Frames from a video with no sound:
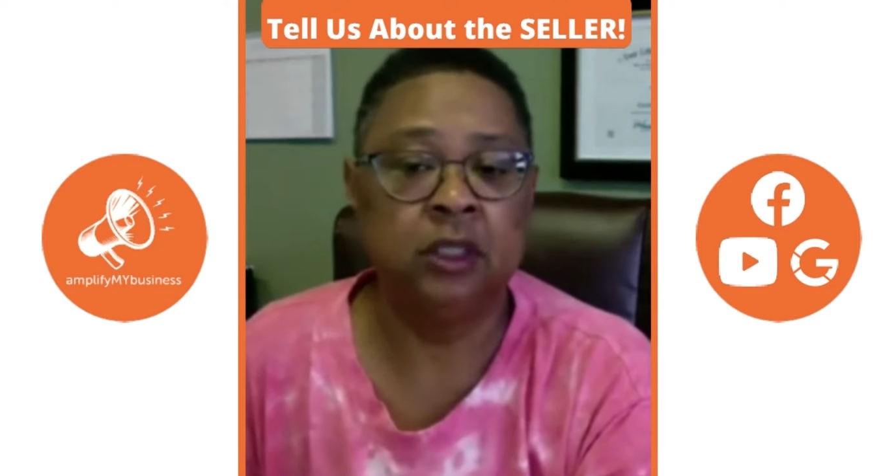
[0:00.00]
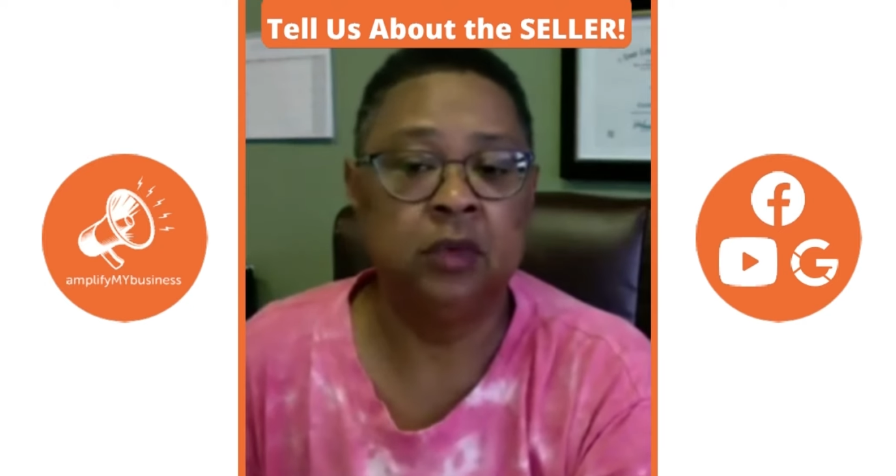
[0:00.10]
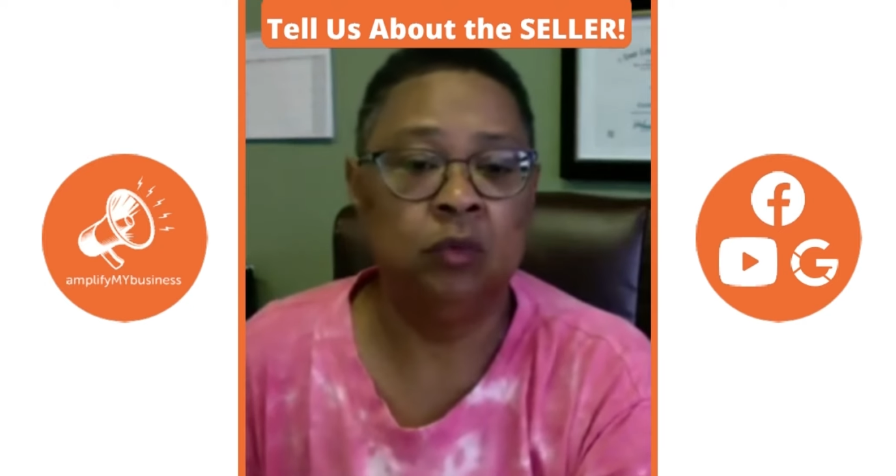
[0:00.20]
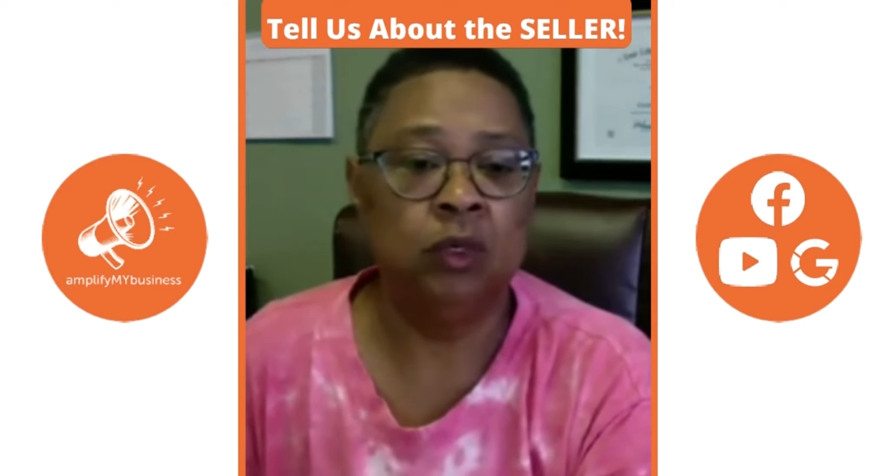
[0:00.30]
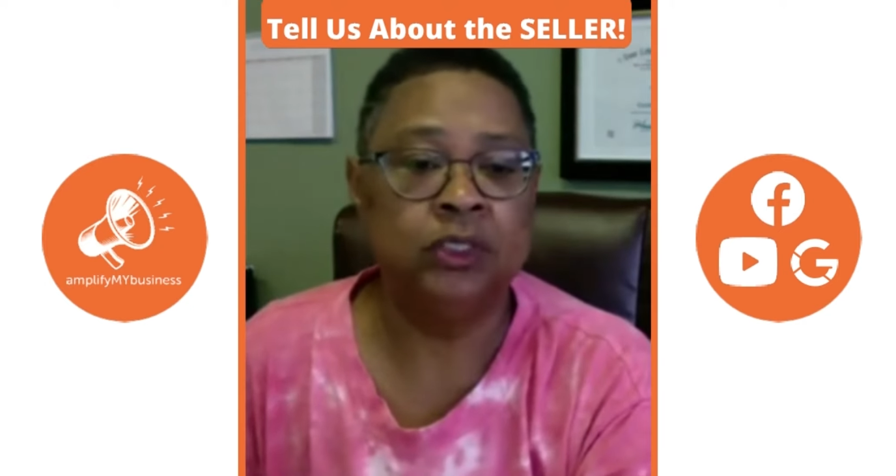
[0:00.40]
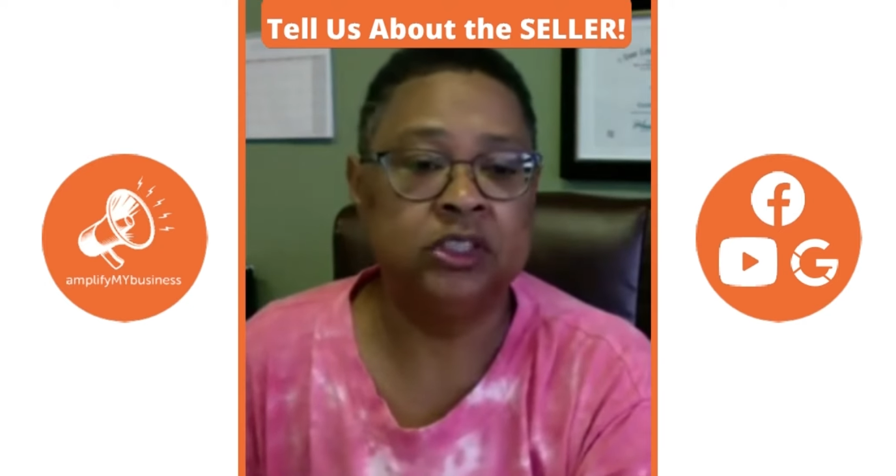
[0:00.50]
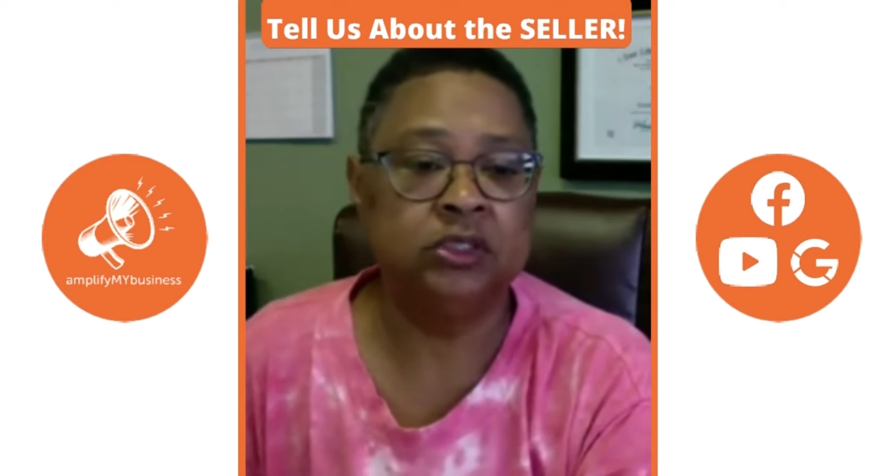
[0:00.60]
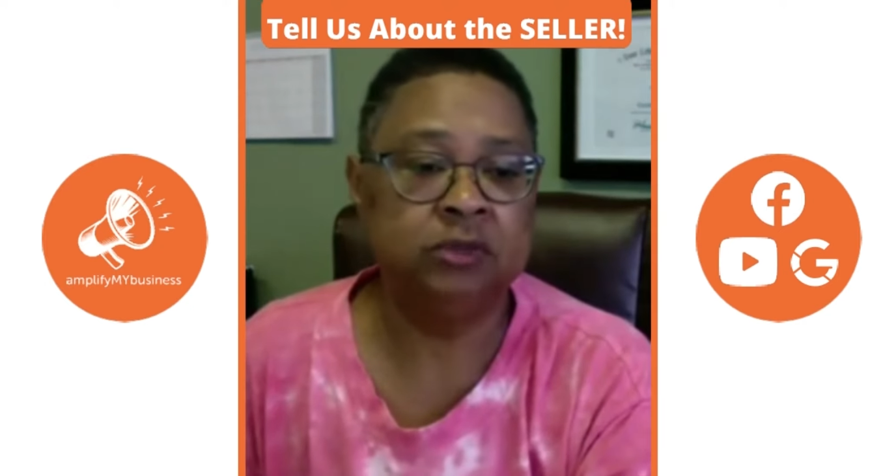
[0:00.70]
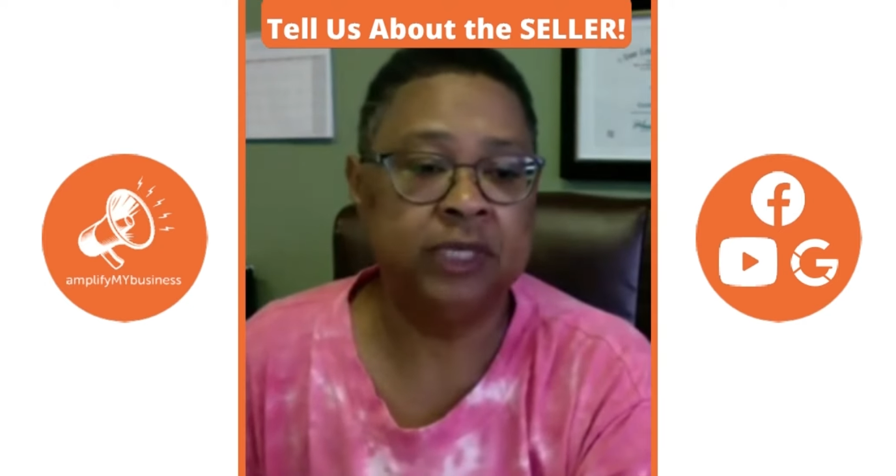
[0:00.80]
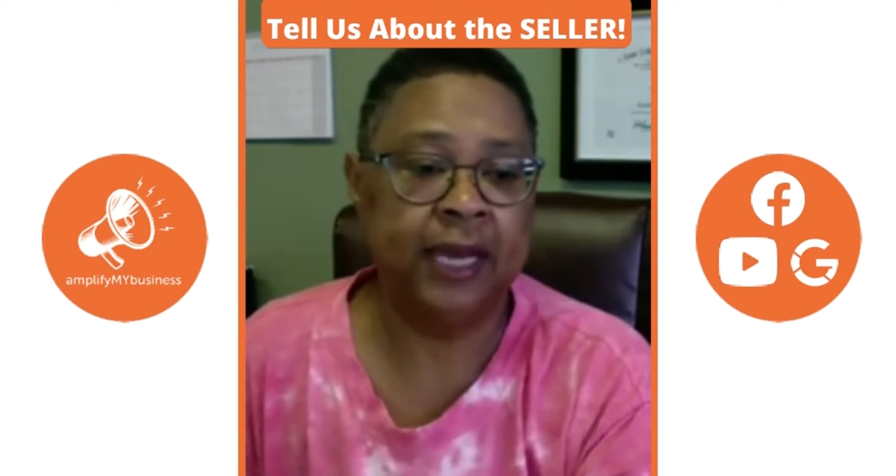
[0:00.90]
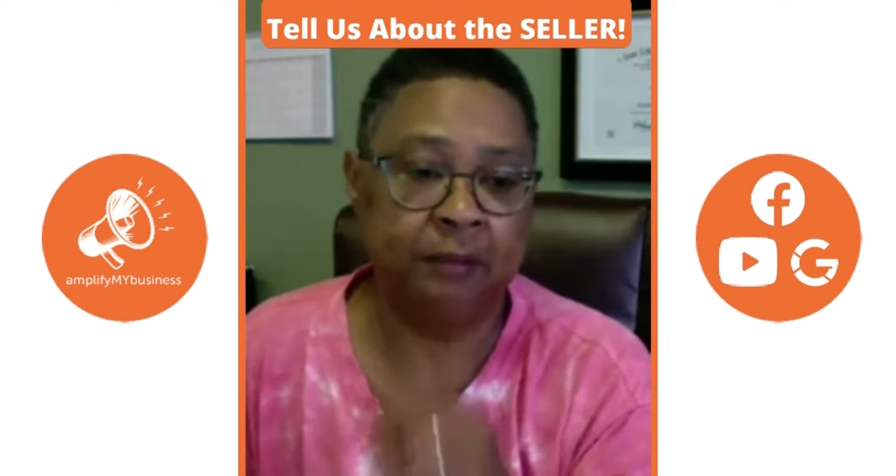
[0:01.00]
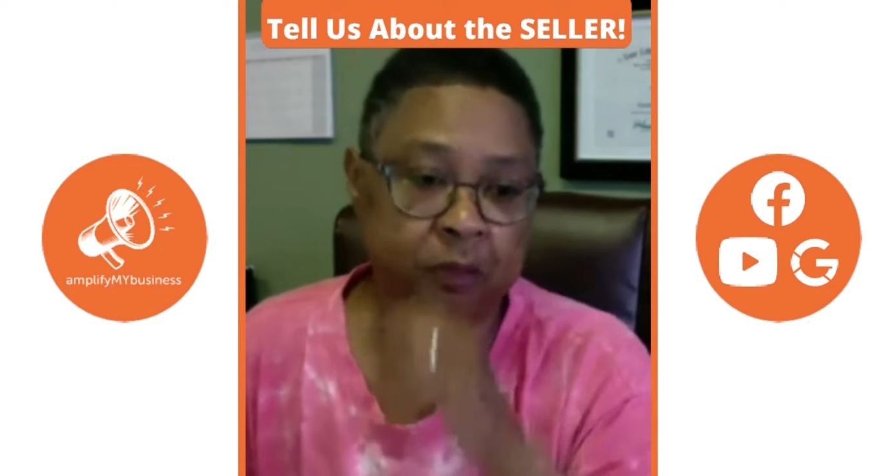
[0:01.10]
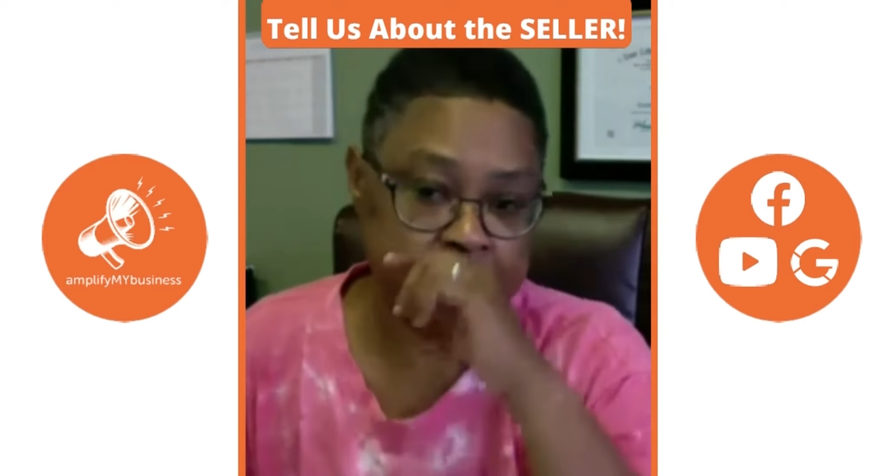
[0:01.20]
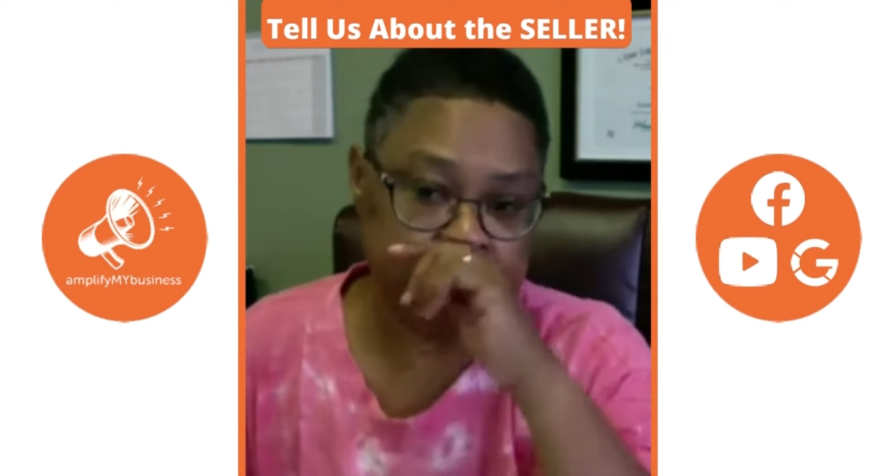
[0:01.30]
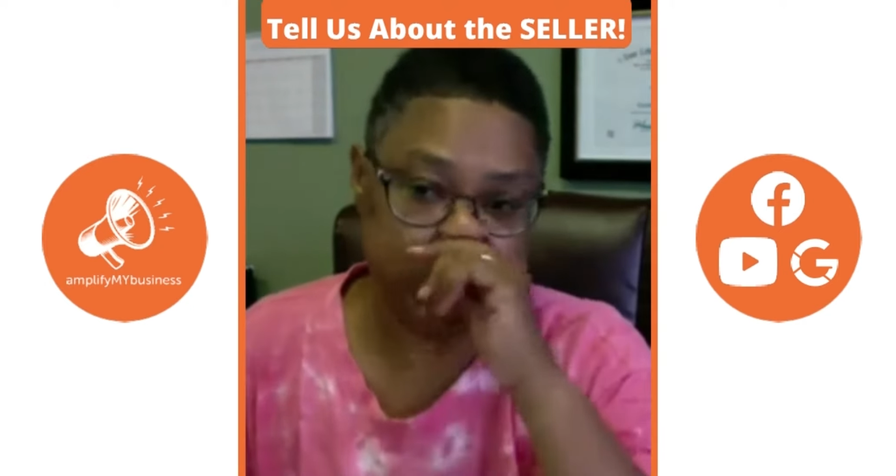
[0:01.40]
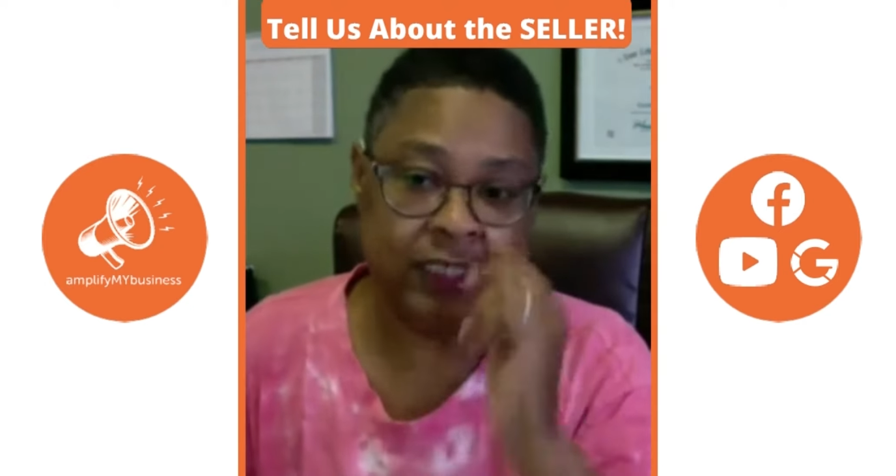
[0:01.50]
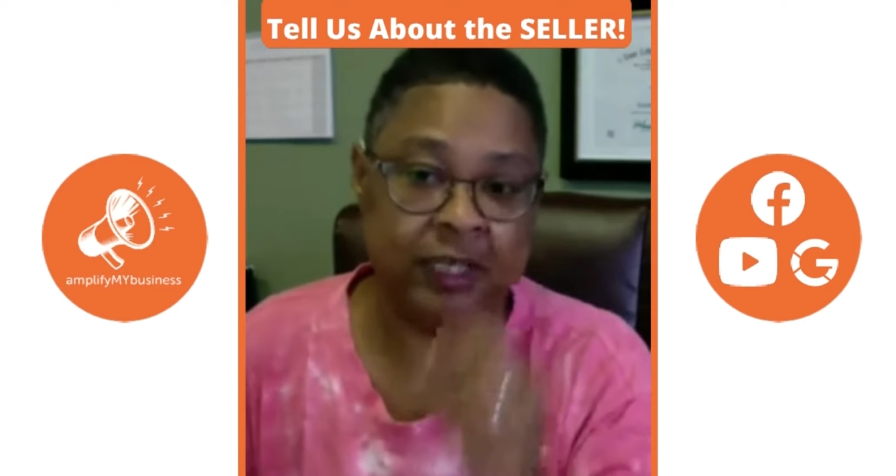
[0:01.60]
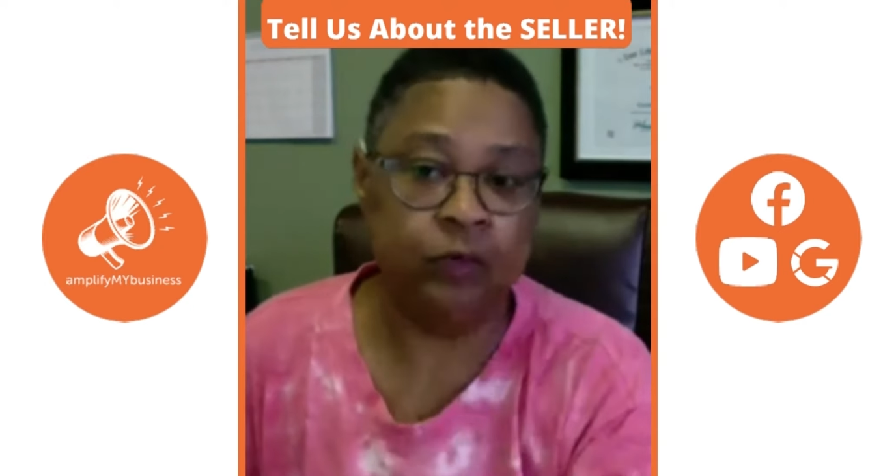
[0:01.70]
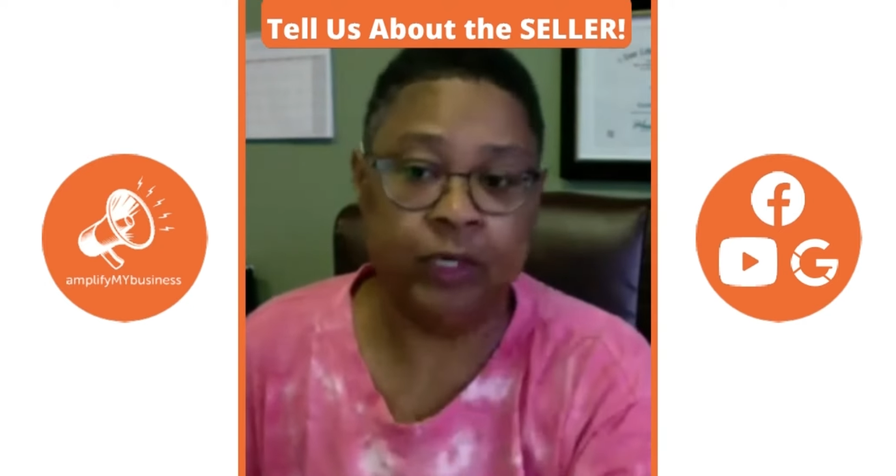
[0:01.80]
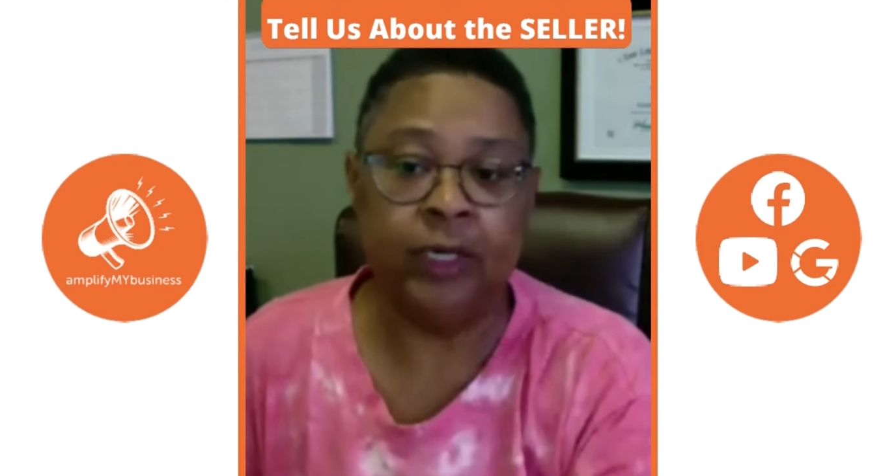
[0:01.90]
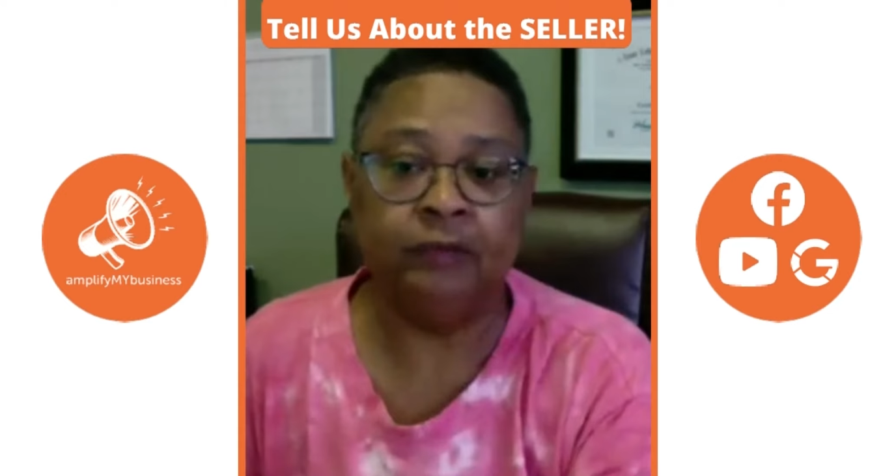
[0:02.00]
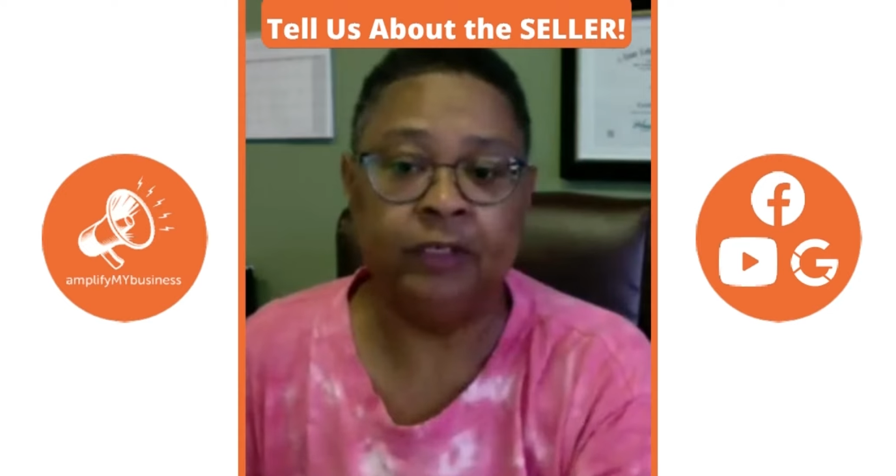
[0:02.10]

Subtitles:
was to be able to get rid of it.